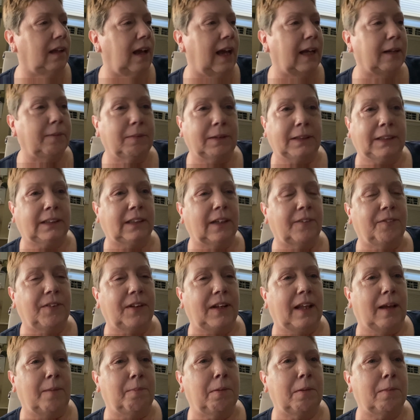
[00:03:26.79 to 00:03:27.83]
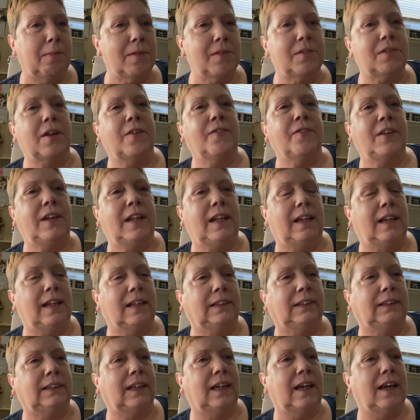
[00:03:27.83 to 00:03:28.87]
I had my stuff in it. I put my stuff in it
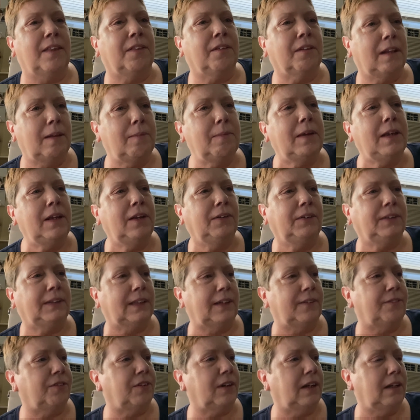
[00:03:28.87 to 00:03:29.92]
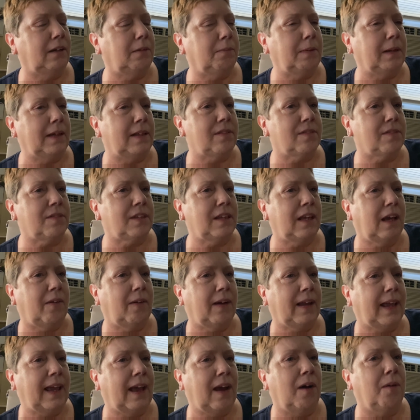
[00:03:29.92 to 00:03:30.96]
last night. I thought, let me use it for a little bit and see how
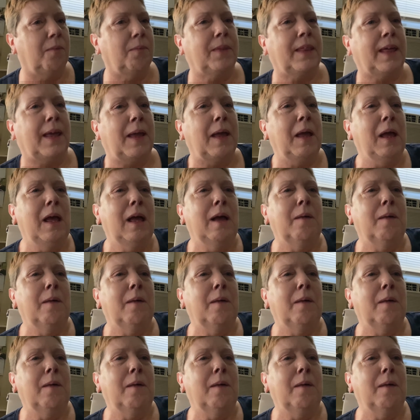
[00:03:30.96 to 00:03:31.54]
I get on with it.